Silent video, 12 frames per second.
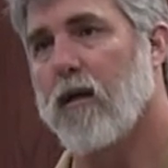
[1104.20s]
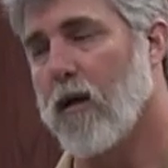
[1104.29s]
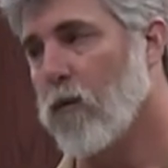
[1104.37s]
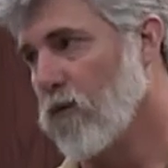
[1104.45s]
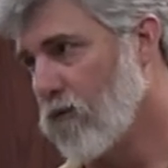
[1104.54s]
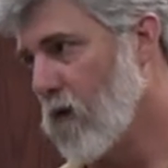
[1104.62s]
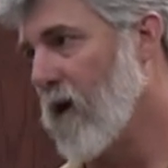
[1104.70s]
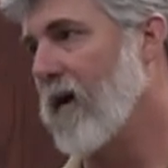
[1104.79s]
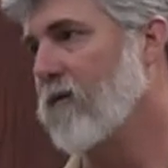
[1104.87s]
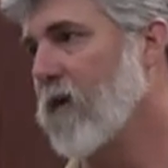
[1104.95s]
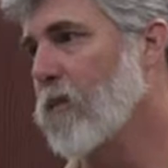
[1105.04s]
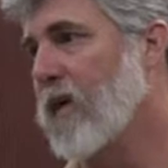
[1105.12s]
that will
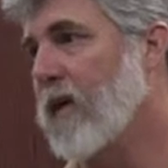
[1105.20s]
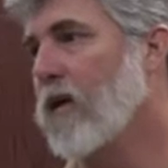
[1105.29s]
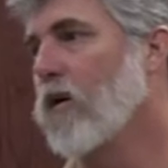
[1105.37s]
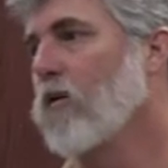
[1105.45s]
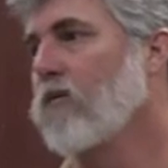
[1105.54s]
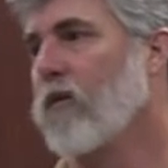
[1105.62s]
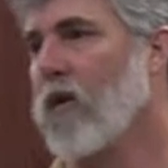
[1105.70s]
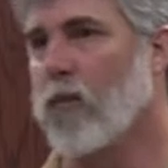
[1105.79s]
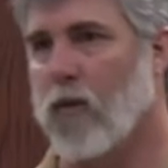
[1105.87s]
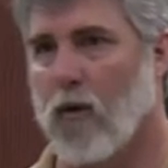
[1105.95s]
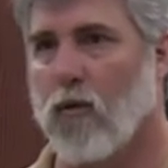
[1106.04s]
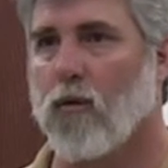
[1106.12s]
drive up here for the
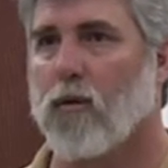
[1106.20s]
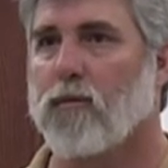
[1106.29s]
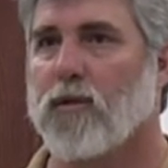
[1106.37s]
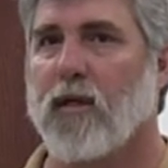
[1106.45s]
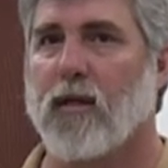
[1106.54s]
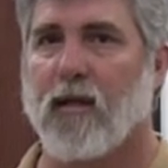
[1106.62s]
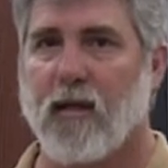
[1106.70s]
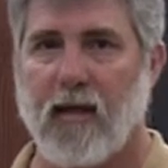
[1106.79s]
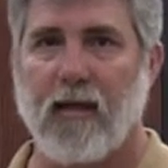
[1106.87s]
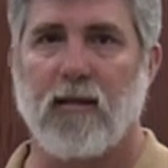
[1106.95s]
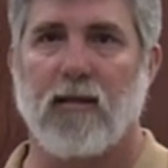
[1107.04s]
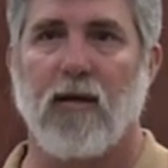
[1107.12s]
programs and the
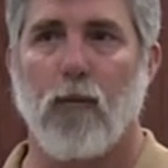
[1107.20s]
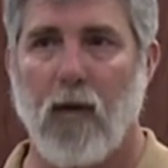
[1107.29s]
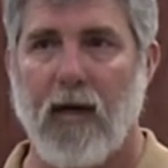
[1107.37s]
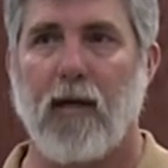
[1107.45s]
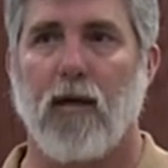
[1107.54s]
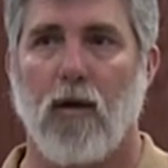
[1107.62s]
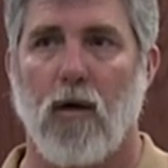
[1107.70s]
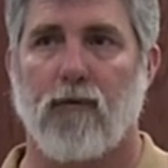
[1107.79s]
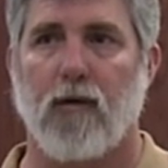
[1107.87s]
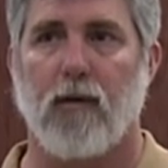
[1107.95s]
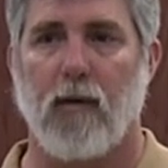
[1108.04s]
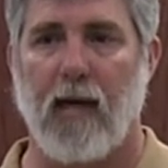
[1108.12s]
things that we can
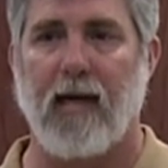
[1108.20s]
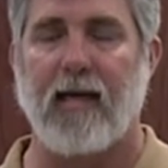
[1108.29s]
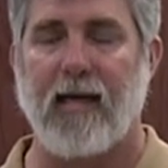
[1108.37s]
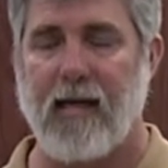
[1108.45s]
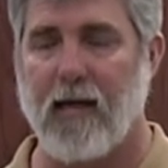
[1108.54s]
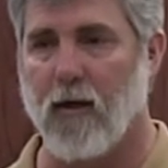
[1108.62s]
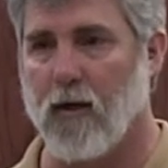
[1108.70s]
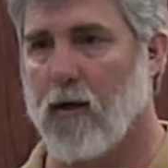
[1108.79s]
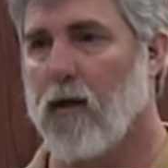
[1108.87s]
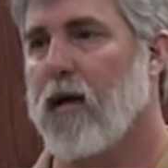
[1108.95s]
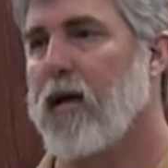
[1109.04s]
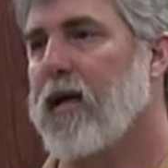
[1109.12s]
offer right
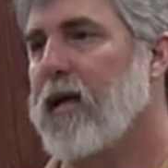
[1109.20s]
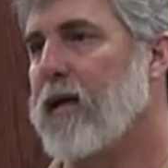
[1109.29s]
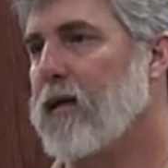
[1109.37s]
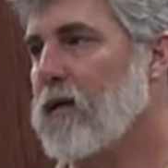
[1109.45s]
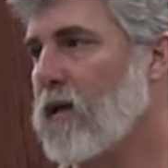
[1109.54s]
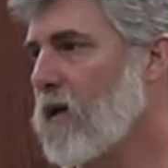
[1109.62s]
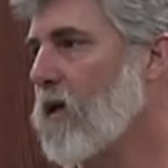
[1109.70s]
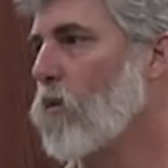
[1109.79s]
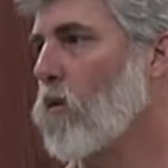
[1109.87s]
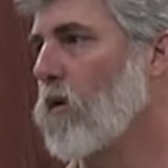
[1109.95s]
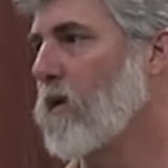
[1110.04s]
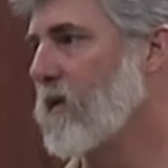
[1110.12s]
here in
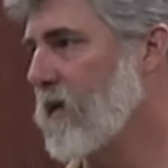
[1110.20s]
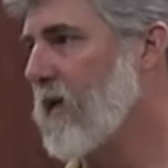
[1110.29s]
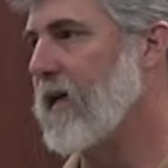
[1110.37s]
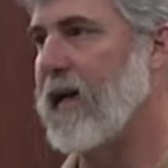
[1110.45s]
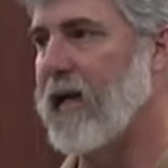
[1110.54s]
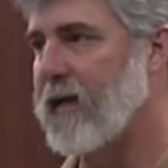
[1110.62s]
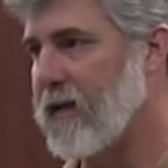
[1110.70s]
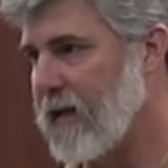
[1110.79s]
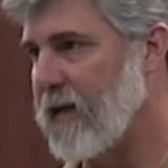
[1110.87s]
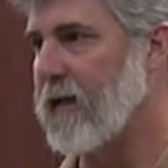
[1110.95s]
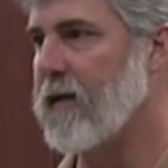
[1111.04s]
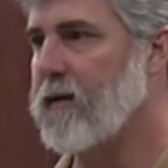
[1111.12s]
Claremore that they can't
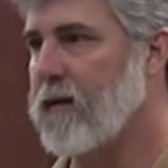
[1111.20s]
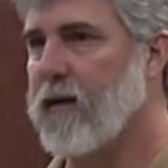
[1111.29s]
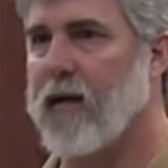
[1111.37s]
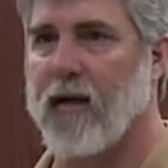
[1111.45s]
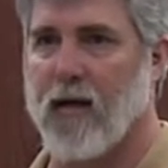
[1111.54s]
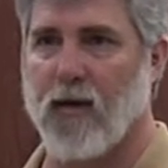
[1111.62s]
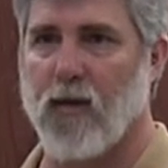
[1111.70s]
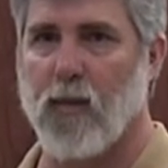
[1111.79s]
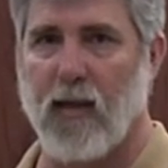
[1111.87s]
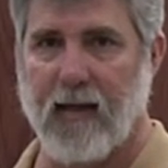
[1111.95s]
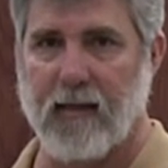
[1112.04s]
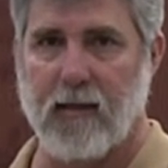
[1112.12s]
get in other
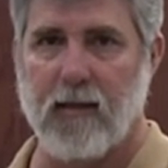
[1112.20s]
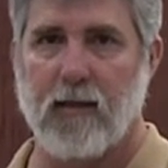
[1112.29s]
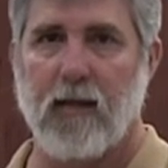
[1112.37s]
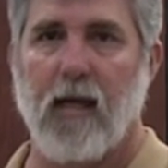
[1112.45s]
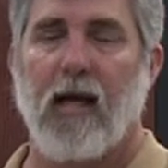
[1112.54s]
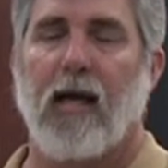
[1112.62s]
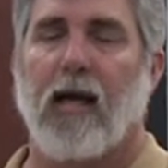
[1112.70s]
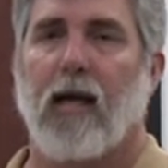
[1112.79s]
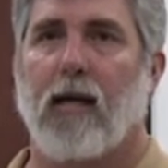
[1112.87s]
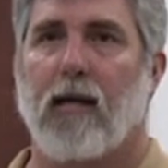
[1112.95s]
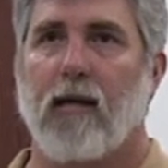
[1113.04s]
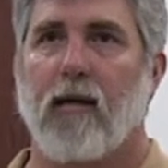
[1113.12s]
places.
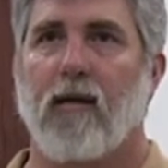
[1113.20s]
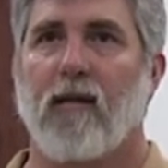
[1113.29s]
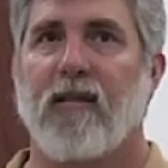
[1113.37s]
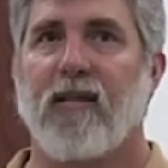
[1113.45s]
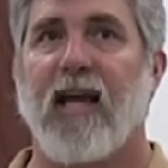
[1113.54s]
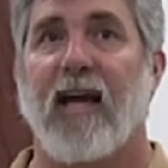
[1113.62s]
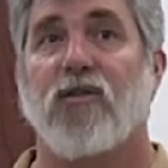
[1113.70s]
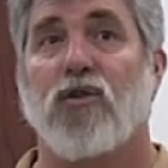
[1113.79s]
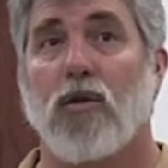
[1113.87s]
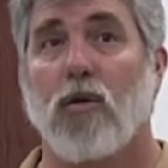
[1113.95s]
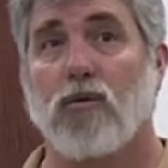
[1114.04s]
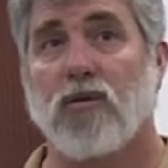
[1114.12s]
Uh, that
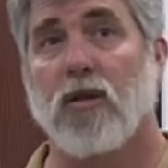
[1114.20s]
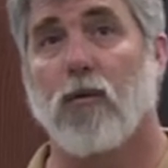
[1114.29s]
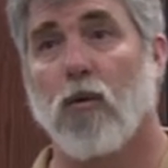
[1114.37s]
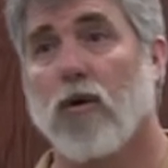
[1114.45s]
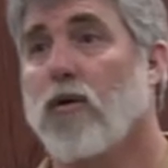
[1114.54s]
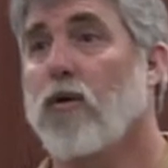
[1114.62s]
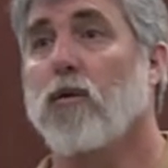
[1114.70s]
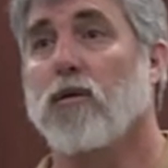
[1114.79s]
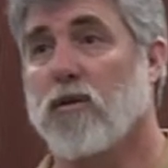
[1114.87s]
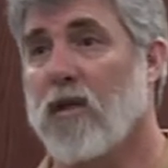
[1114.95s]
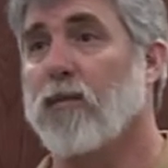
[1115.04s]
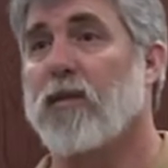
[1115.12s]
shows that we're
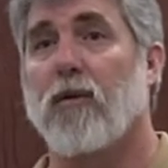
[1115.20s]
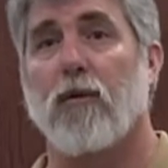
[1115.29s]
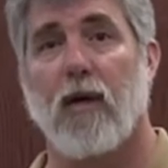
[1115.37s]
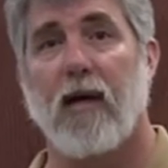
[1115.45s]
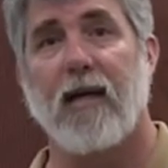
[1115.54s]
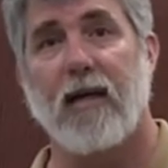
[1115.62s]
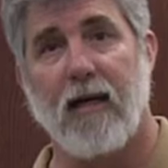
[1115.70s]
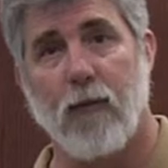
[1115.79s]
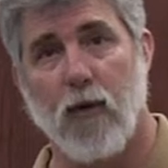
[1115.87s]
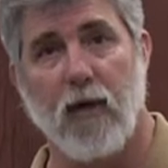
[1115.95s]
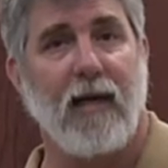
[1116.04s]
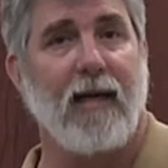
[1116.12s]
doing something right and
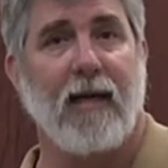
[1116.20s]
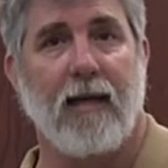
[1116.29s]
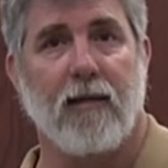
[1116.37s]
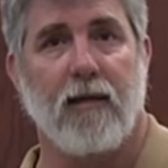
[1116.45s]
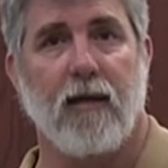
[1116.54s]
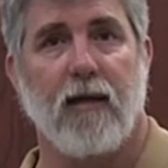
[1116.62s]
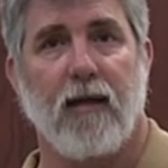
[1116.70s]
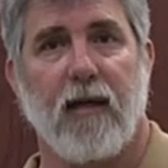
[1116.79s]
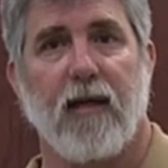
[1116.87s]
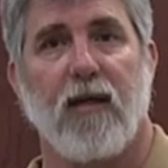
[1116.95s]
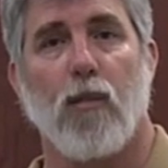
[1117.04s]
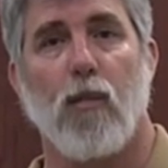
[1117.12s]
we're getting out there and
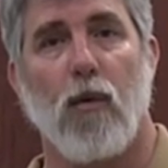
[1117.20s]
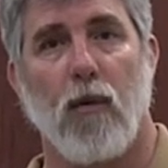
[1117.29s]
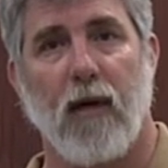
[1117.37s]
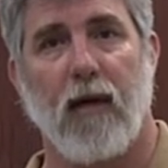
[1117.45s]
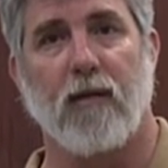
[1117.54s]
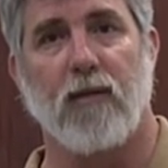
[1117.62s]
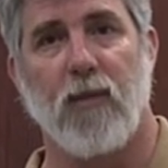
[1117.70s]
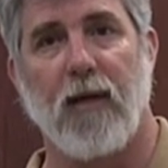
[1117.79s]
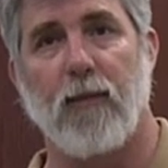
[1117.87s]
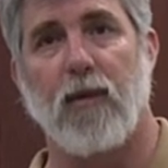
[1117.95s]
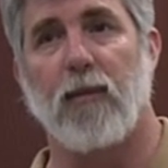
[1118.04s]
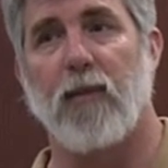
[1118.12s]
getting the point out to
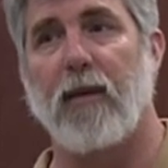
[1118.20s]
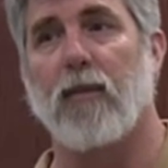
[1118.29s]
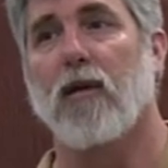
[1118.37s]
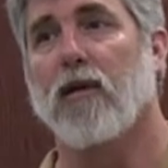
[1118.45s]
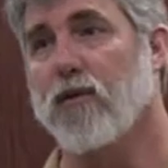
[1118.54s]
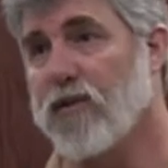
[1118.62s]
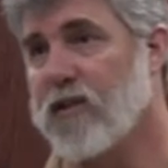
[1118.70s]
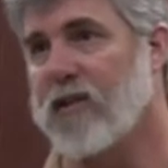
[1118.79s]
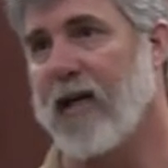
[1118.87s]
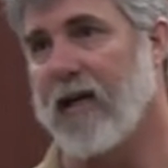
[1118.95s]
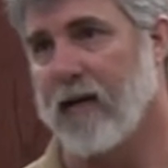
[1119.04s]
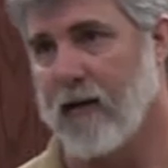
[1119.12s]
people and people
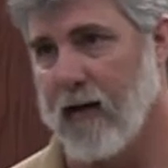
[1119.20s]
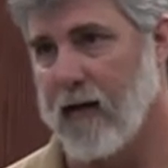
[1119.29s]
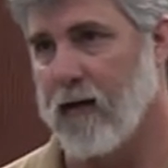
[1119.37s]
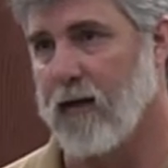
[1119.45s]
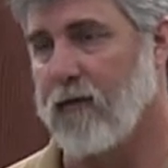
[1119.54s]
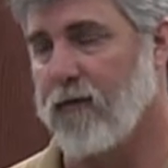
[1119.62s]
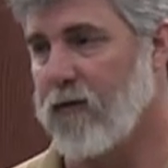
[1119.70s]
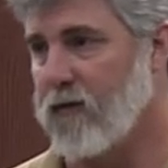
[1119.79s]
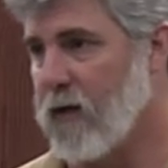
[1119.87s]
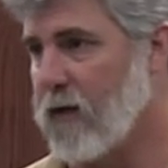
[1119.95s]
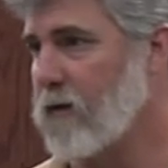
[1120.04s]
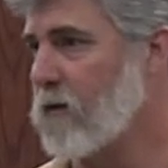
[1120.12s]
understand that. And if you've
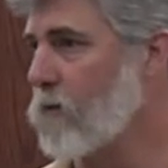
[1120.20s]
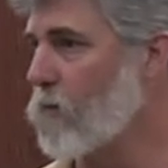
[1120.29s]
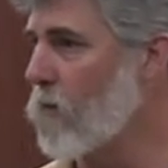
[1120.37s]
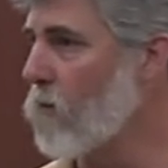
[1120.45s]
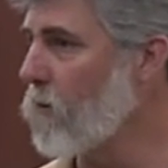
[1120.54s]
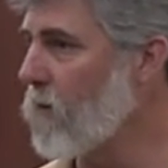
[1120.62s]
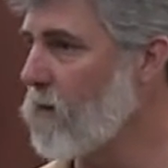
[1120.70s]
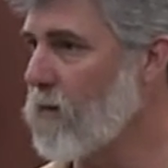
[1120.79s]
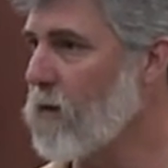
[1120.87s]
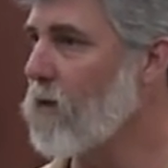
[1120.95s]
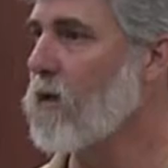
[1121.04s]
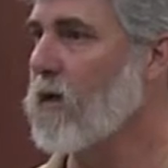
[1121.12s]
got a good program,
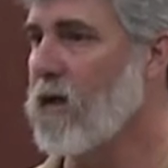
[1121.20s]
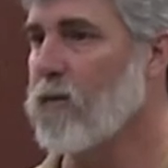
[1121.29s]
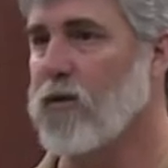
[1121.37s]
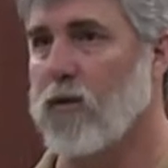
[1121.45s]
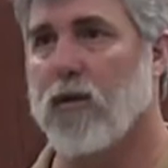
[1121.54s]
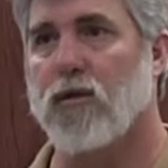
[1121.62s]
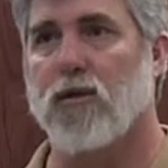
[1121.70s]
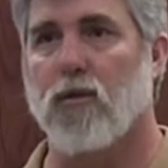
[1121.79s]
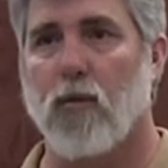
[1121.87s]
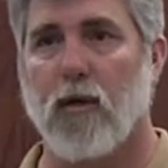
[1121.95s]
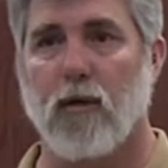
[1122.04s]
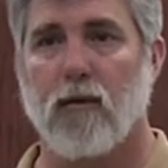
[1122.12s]
they're going to come to it. So
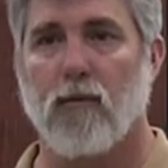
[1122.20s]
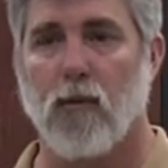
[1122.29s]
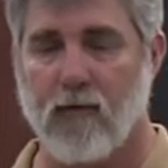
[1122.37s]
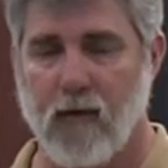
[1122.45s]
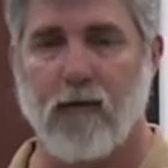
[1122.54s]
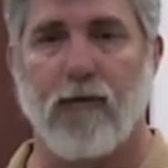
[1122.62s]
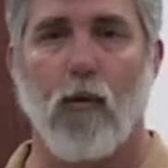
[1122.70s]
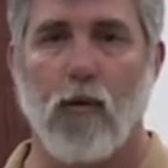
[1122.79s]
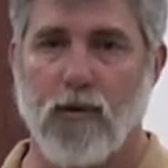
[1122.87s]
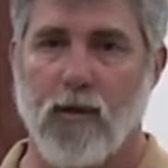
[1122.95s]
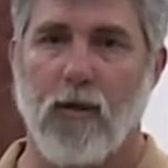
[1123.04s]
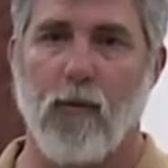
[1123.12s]
we're, we're very
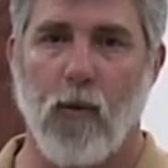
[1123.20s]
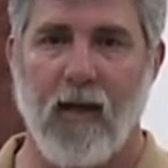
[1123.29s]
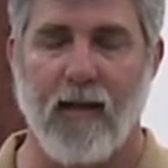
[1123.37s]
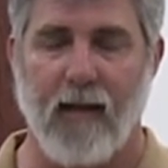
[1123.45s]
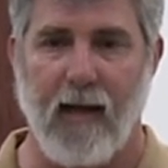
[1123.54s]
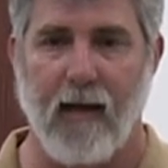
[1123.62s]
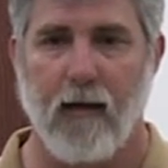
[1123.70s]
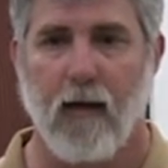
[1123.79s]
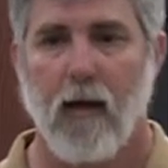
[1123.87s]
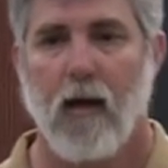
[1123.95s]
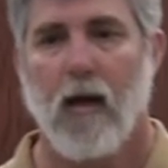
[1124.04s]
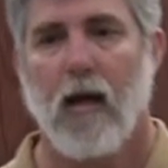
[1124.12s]
fortunate with that.
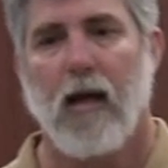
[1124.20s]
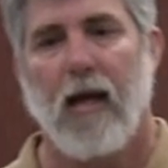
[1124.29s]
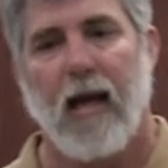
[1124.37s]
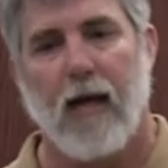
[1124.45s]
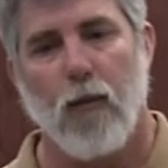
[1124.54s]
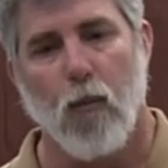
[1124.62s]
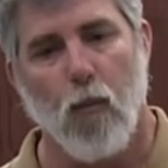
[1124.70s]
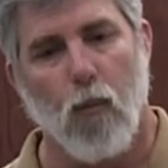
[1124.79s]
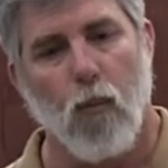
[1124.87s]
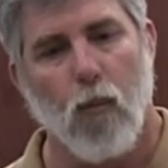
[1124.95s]
And